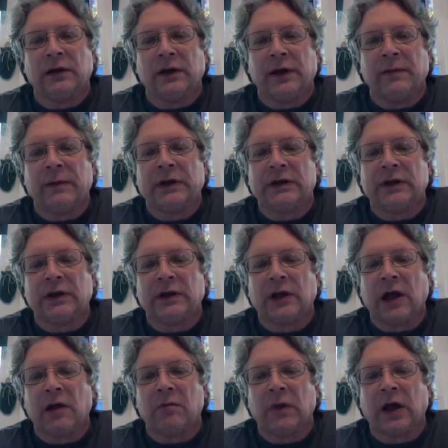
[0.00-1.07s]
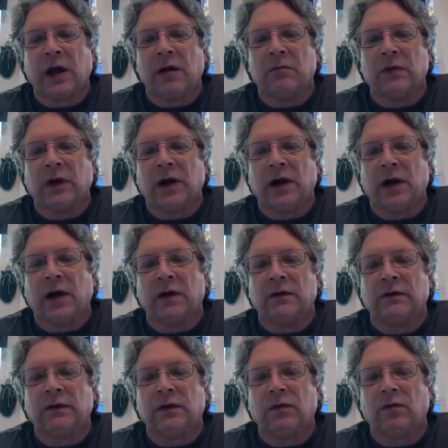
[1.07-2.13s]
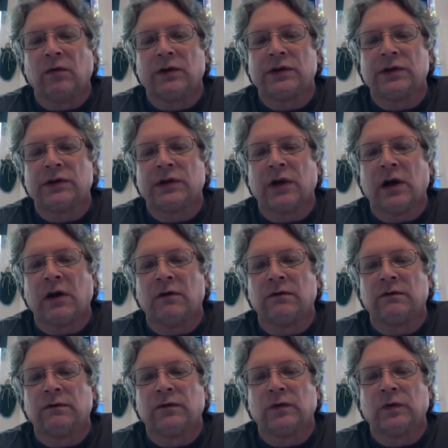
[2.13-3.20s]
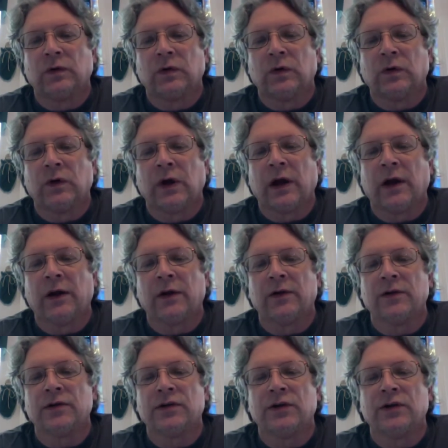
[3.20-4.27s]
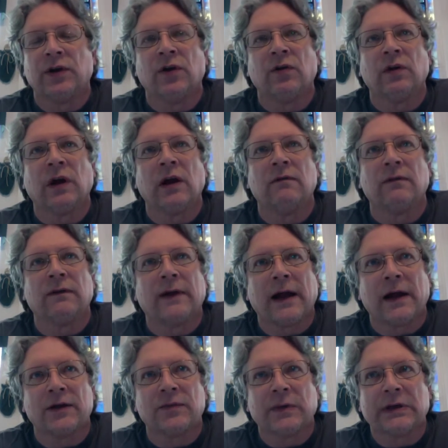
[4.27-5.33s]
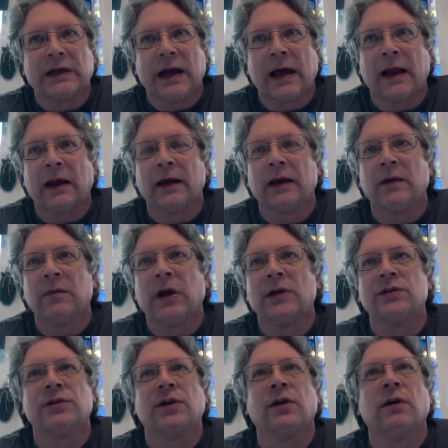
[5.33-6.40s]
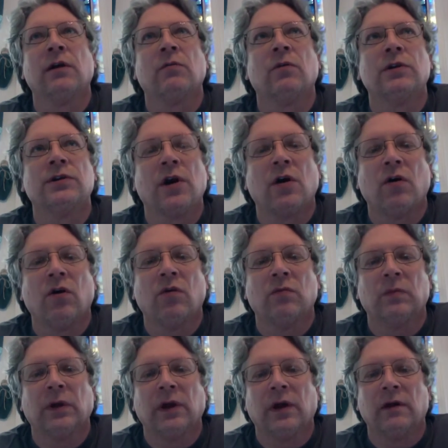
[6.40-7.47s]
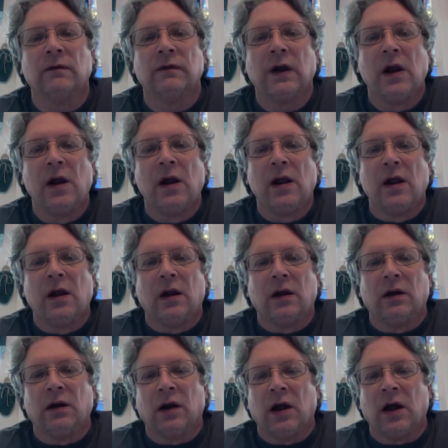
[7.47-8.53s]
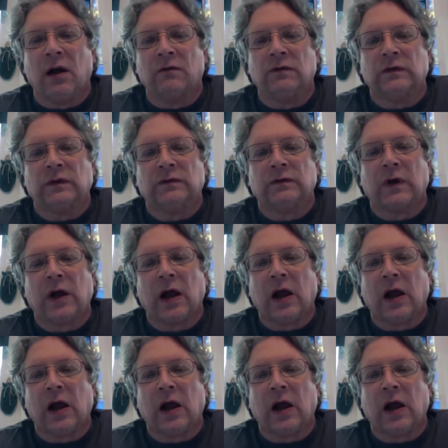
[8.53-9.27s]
limited can become love which is love for others you know love of hospitality by sharing one's home love love of